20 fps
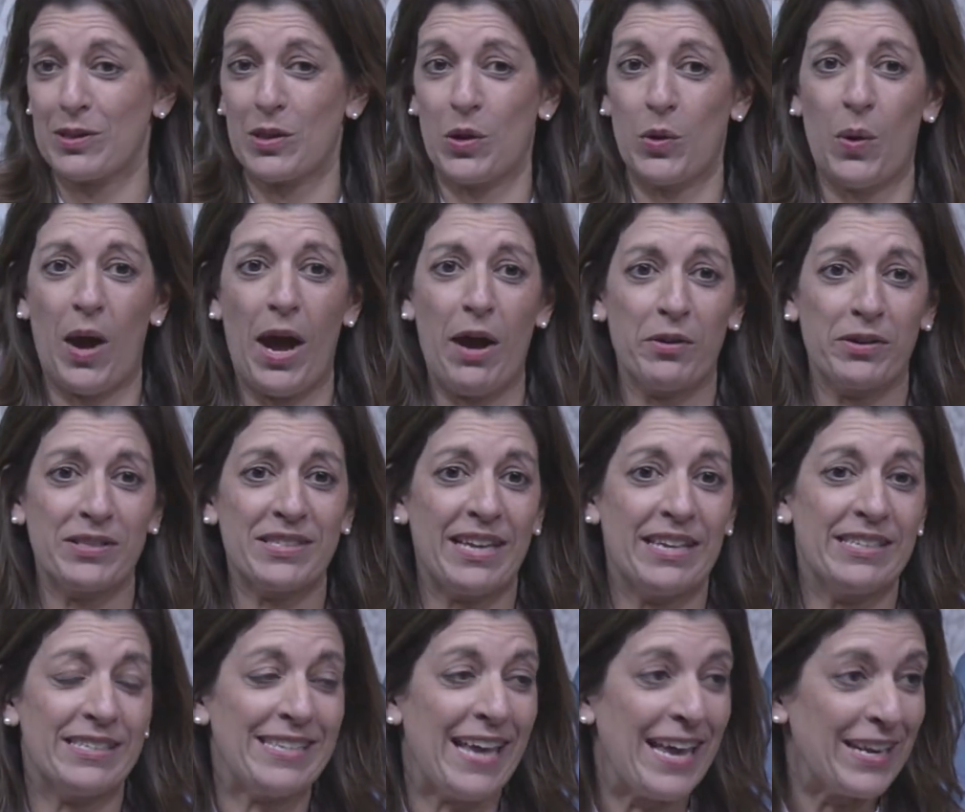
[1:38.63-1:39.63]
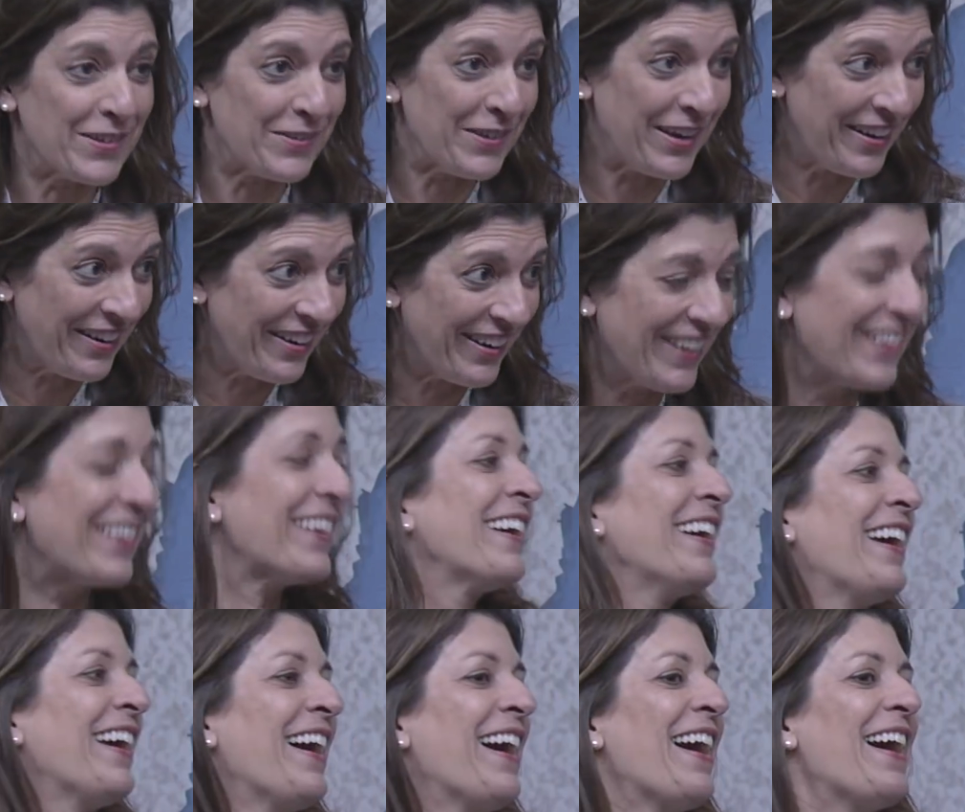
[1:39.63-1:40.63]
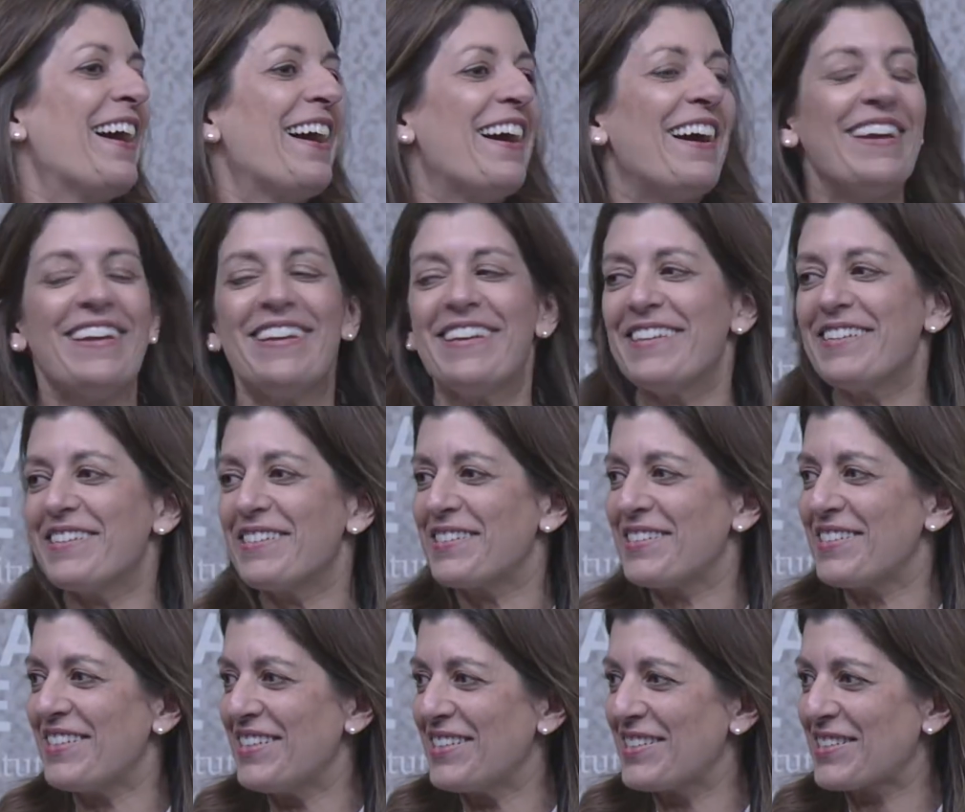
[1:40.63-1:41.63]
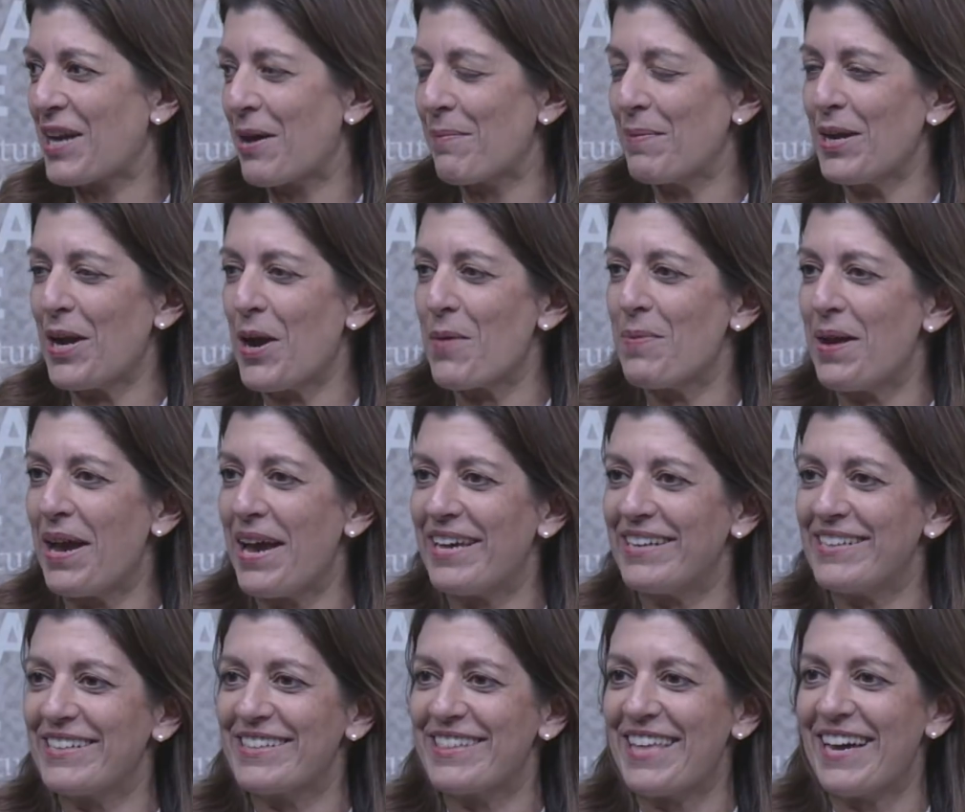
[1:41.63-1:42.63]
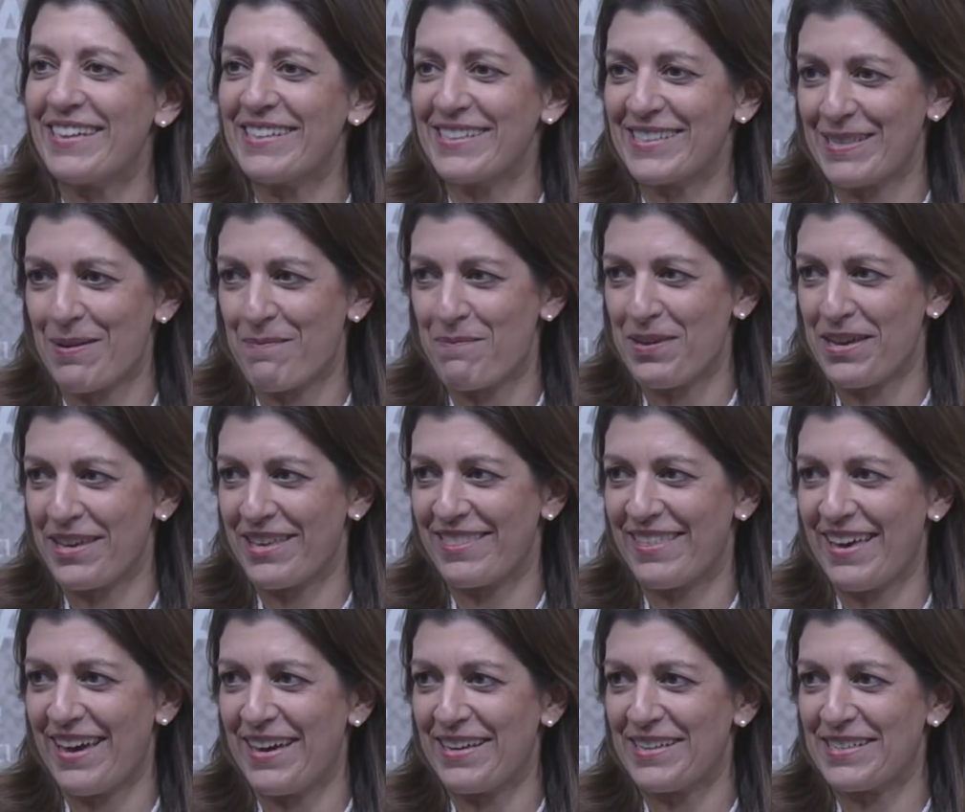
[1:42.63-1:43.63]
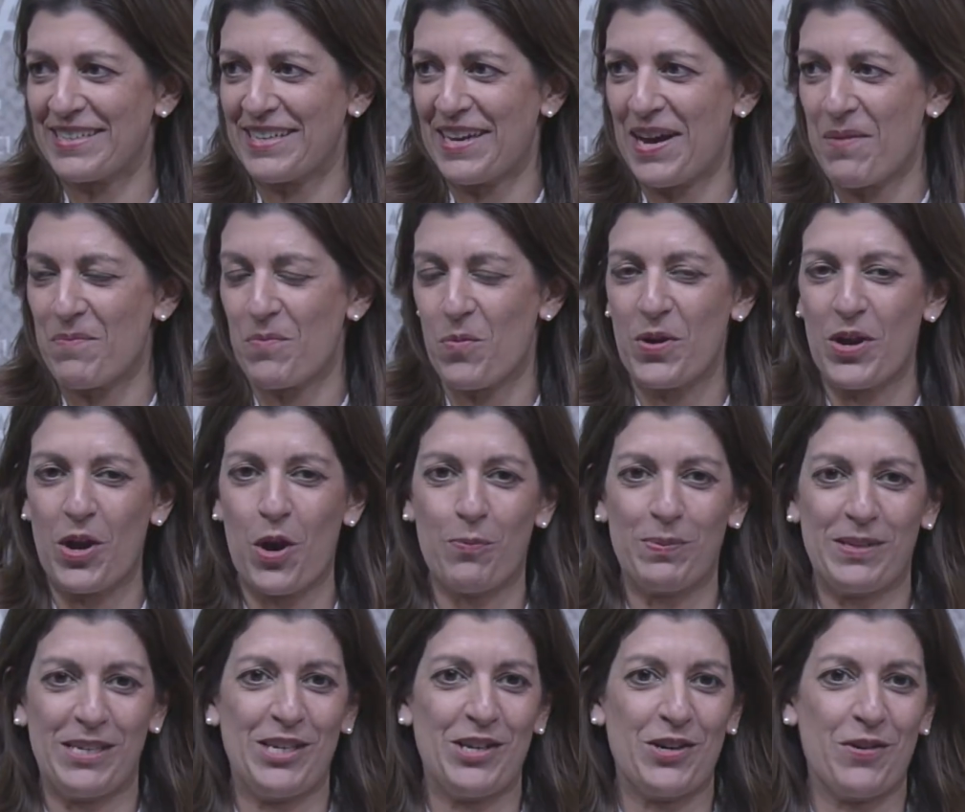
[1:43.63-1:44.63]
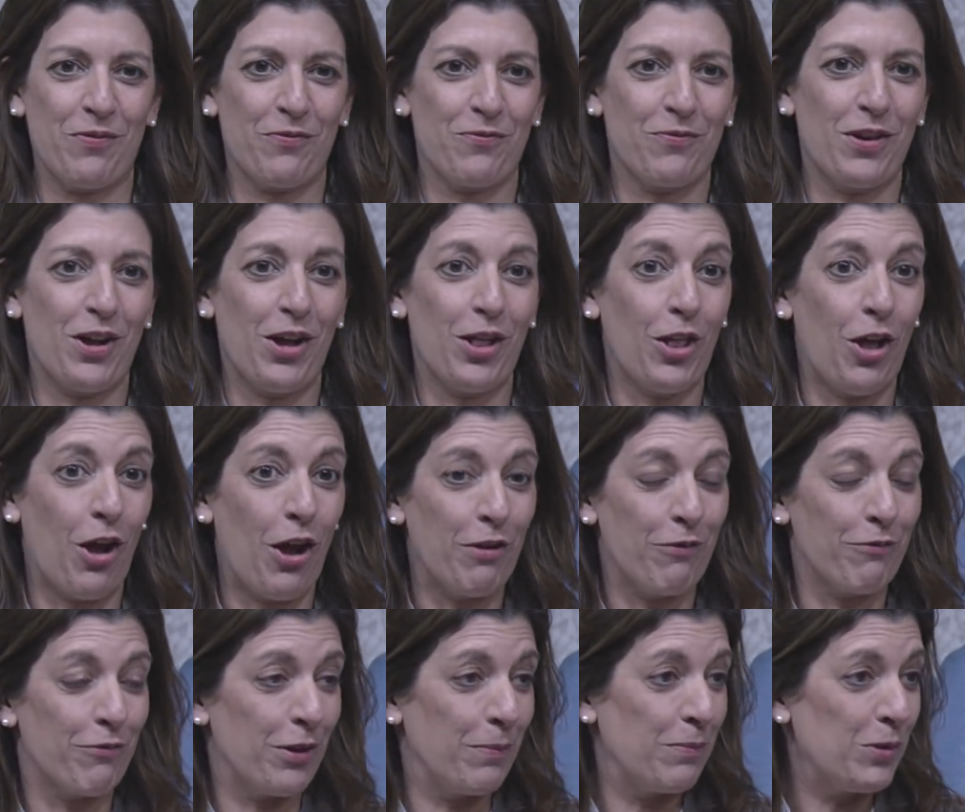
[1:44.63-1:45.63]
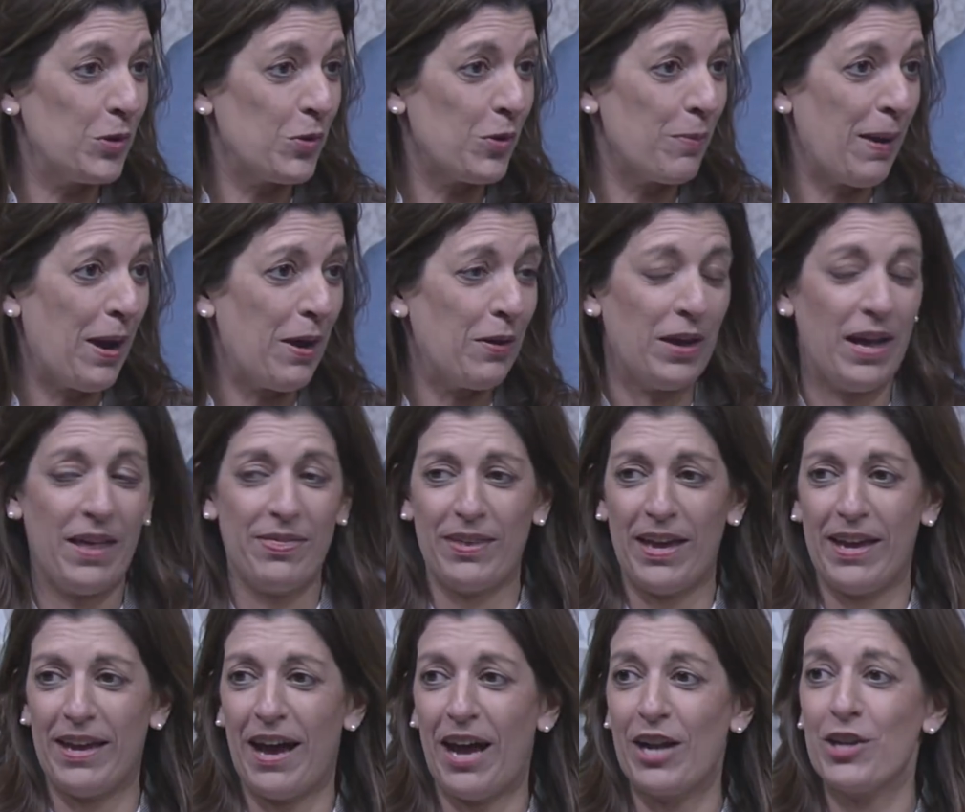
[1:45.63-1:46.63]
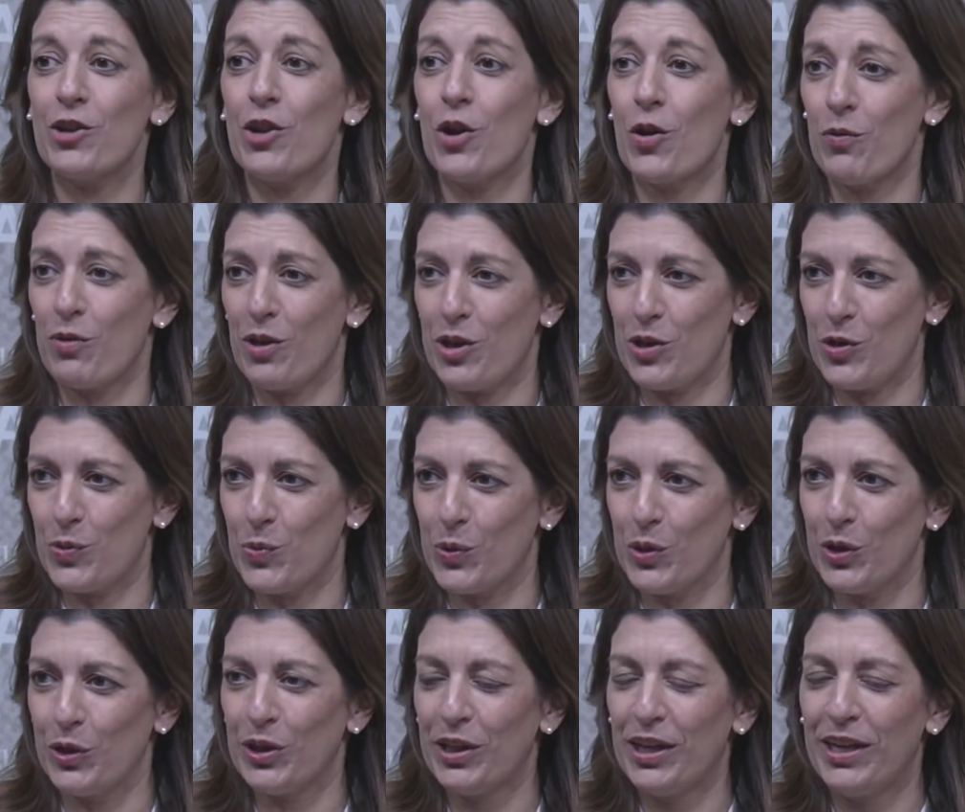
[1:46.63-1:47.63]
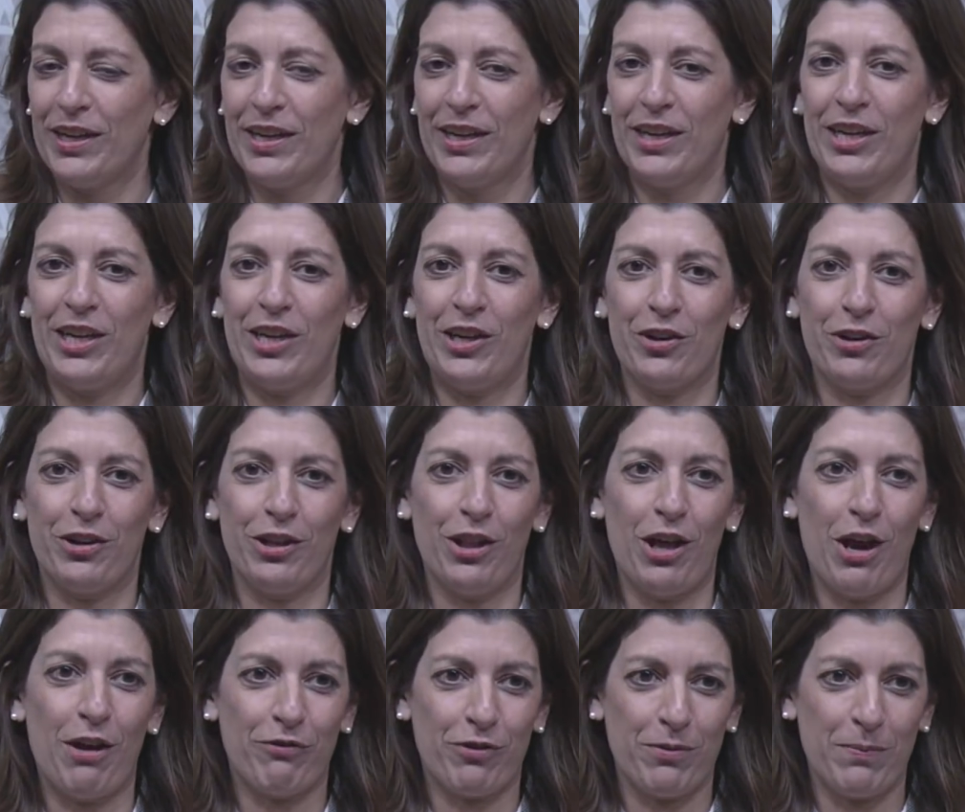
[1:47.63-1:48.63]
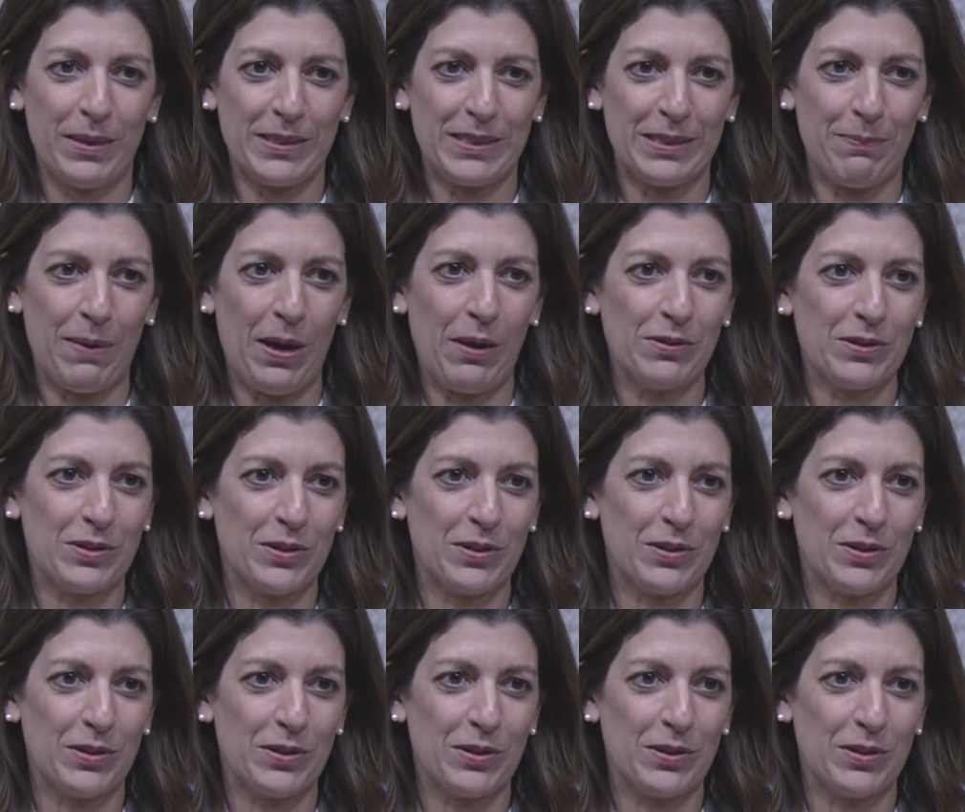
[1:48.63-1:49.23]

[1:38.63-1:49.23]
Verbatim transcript: So our centenary uh, is, is coming up, and that is something that um, we hope to hear a lot from you about, and that I know that you will hear a lot from us about.